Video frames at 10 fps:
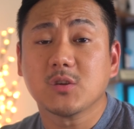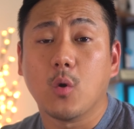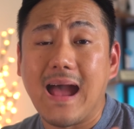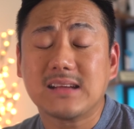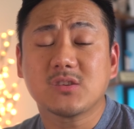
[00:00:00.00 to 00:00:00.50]

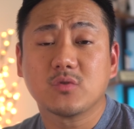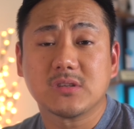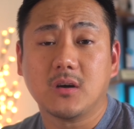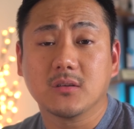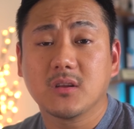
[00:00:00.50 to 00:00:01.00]
So as a
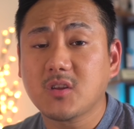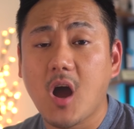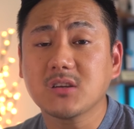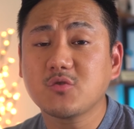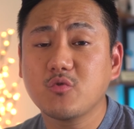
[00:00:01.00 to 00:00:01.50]
result,
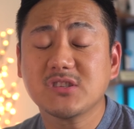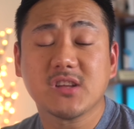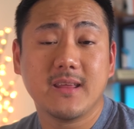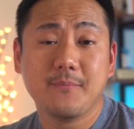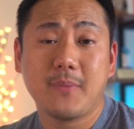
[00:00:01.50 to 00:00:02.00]
talks reached
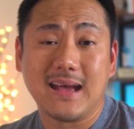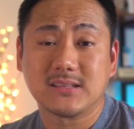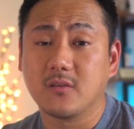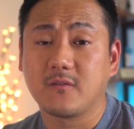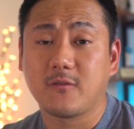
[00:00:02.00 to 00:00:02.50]
an
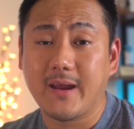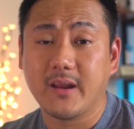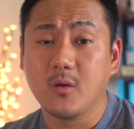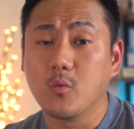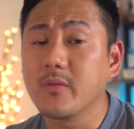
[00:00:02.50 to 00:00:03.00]
impasse on
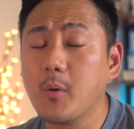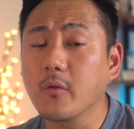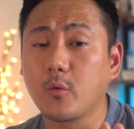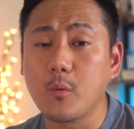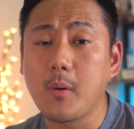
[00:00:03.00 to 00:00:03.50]
Friday with
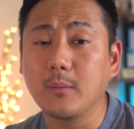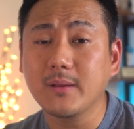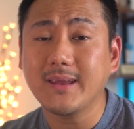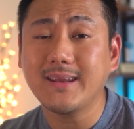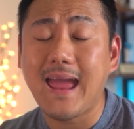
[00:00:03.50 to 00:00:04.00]
both the
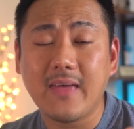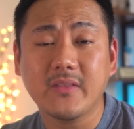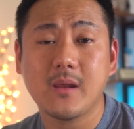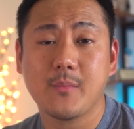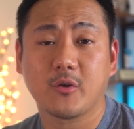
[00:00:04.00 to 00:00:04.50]
Republican
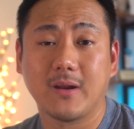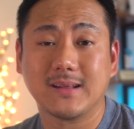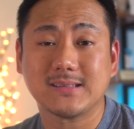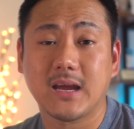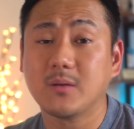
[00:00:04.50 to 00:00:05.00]
and the
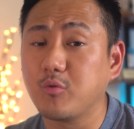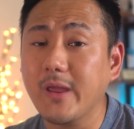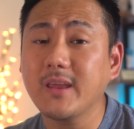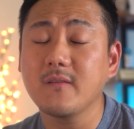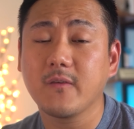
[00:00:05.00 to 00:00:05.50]
Democratic side
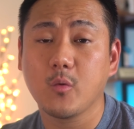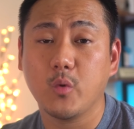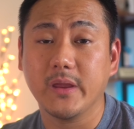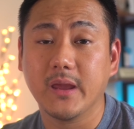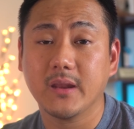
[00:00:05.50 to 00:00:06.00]
breaking for the
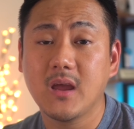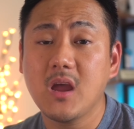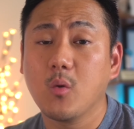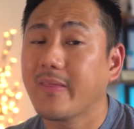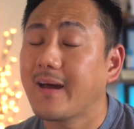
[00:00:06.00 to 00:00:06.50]
weekend
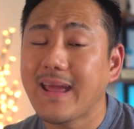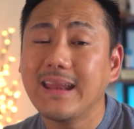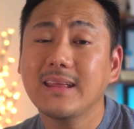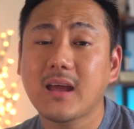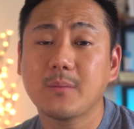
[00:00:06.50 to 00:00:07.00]
without
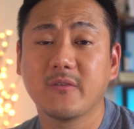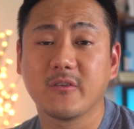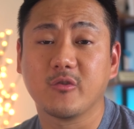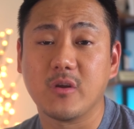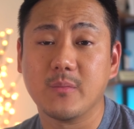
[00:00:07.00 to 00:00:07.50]
any type of
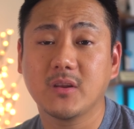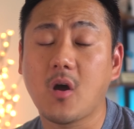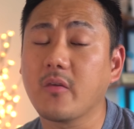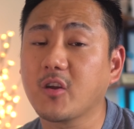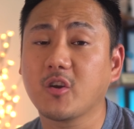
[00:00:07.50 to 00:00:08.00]
agreement
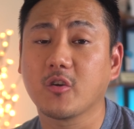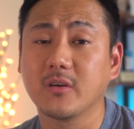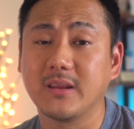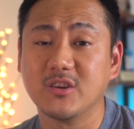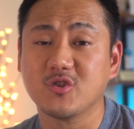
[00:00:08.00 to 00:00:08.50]
on the
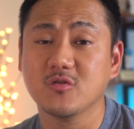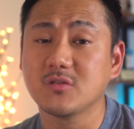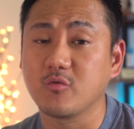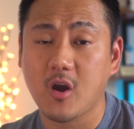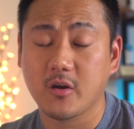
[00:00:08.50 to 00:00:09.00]
current
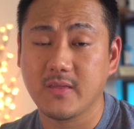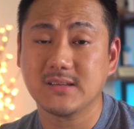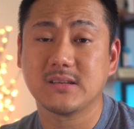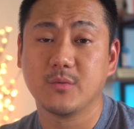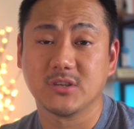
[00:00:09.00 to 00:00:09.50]
issues regarding
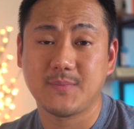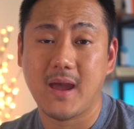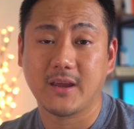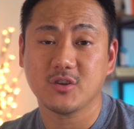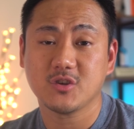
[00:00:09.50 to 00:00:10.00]
the stimulus
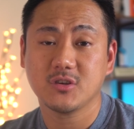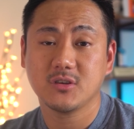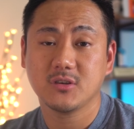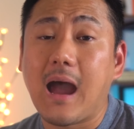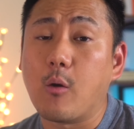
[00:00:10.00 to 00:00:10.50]
package.
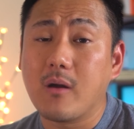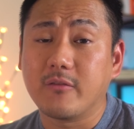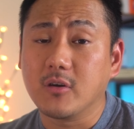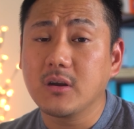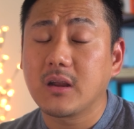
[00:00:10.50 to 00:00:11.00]

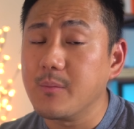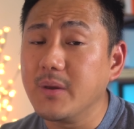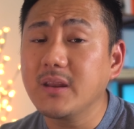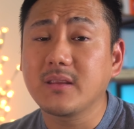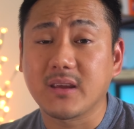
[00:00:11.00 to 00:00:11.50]
However,
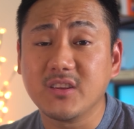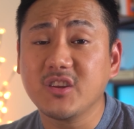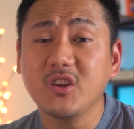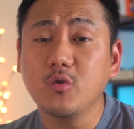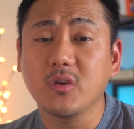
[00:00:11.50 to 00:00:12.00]
committed to
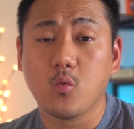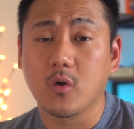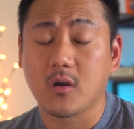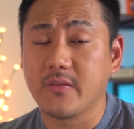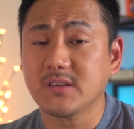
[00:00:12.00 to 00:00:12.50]
continuing to
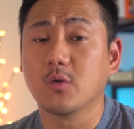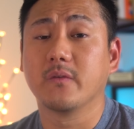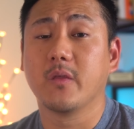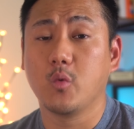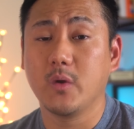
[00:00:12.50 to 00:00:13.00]
work on this over the